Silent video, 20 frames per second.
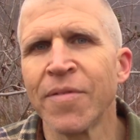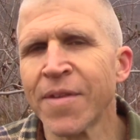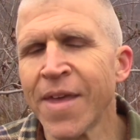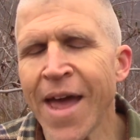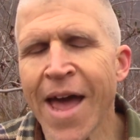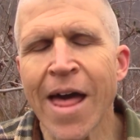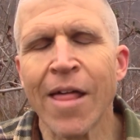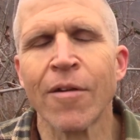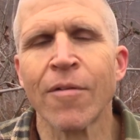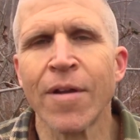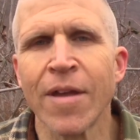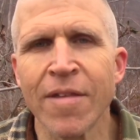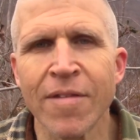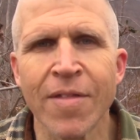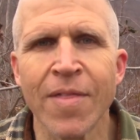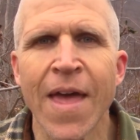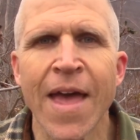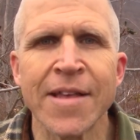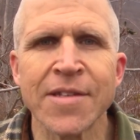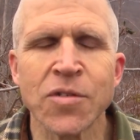calories,
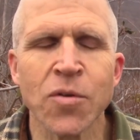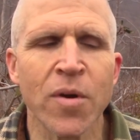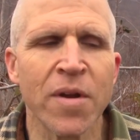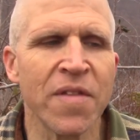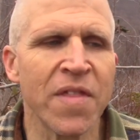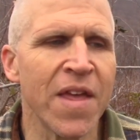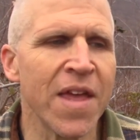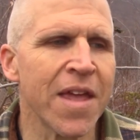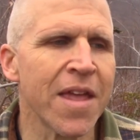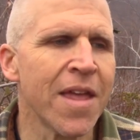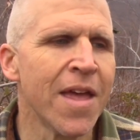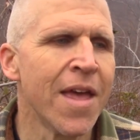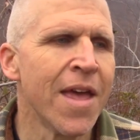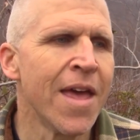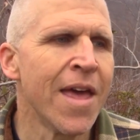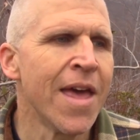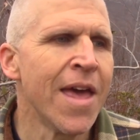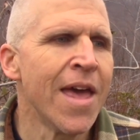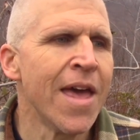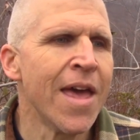and that sort of thing,
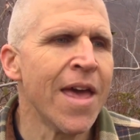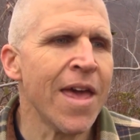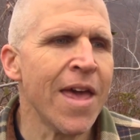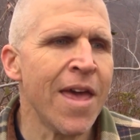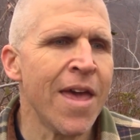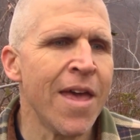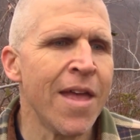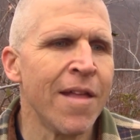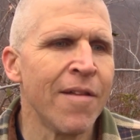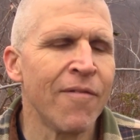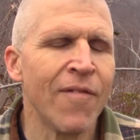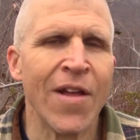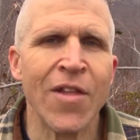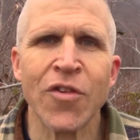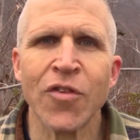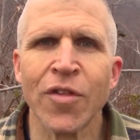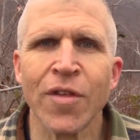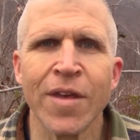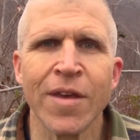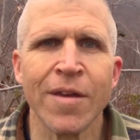and
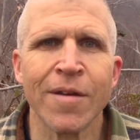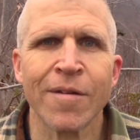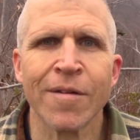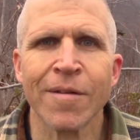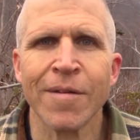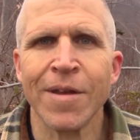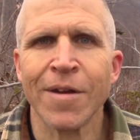eventually your,